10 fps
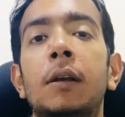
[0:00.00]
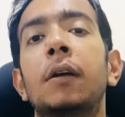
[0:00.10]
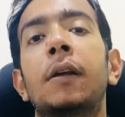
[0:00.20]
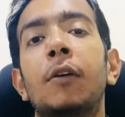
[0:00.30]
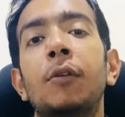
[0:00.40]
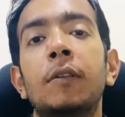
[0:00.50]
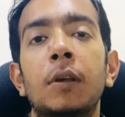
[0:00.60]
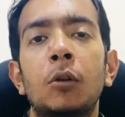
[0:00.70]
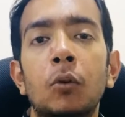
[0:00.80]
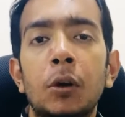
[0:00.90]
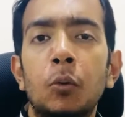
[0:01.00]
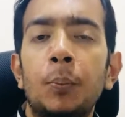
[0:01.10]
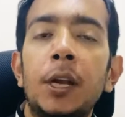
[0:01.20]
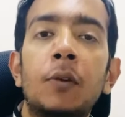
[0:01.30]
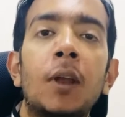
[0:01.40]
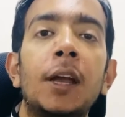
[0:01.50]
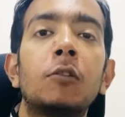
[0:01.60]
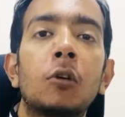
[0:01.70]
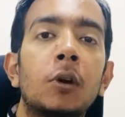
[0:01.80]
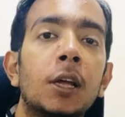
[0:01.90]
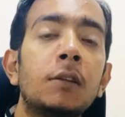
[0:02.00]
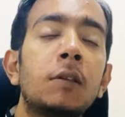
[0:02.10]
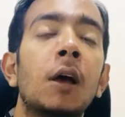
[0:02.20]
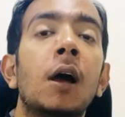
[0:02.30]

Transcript: travel, say, it could be it flights or hotels,